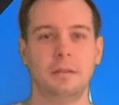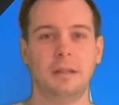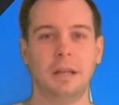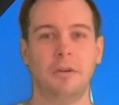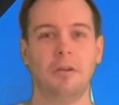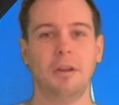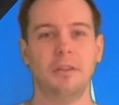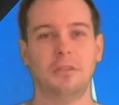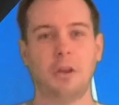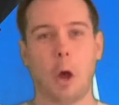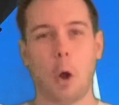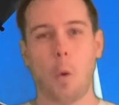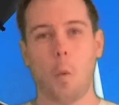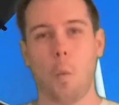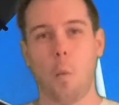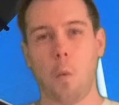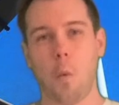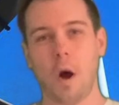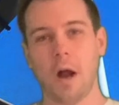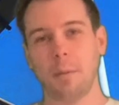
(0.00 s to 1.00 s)
There is
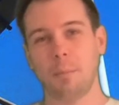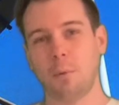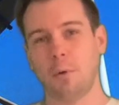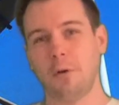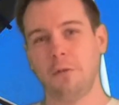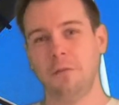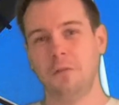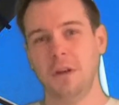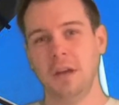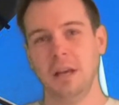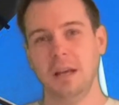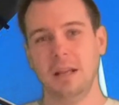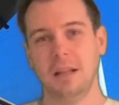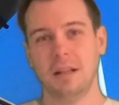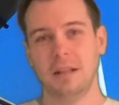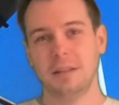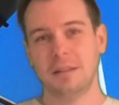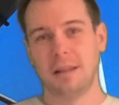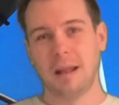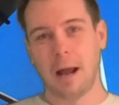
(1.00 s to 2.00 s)
one more thing
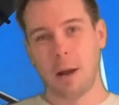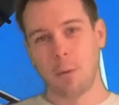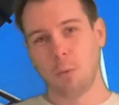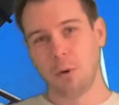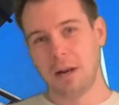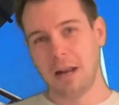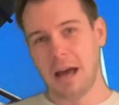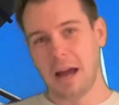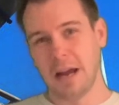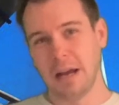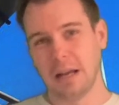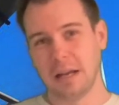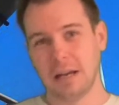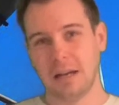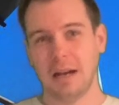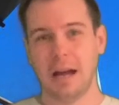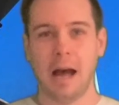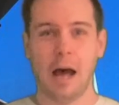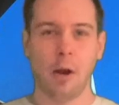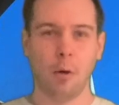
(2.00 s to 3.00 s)
that I would like
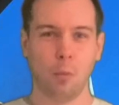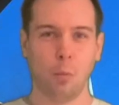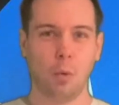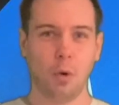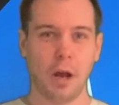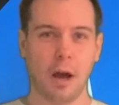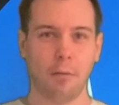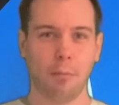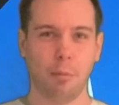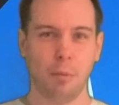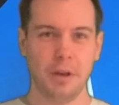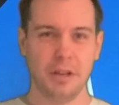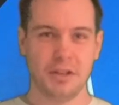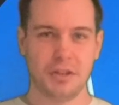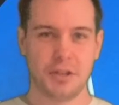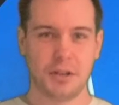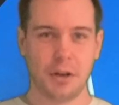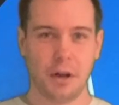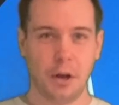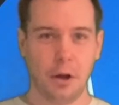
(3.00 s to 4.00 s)
and would have
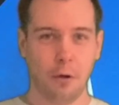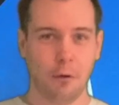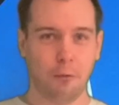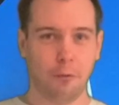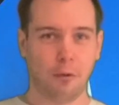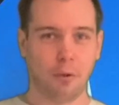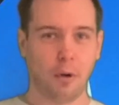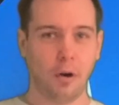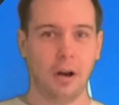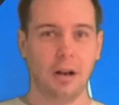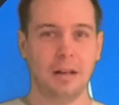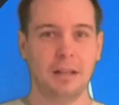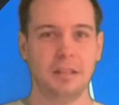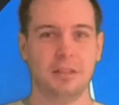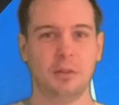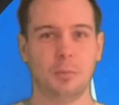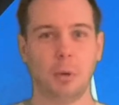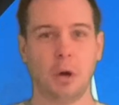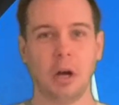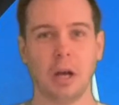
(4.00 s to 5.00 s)
wished for
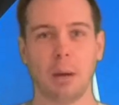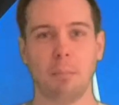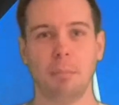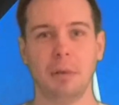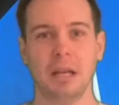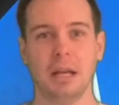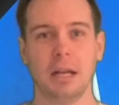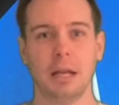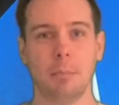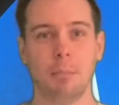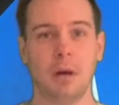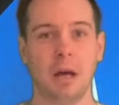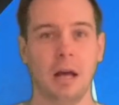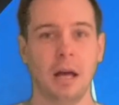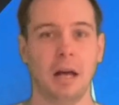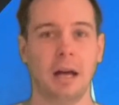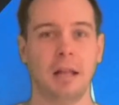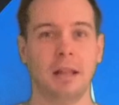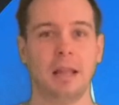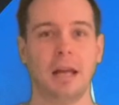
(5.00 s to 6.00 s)
Liseberg and B&M,
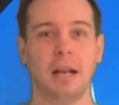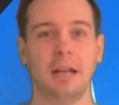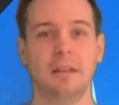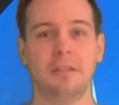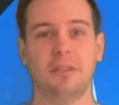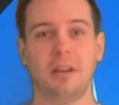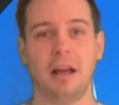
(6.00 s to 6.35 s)
and that is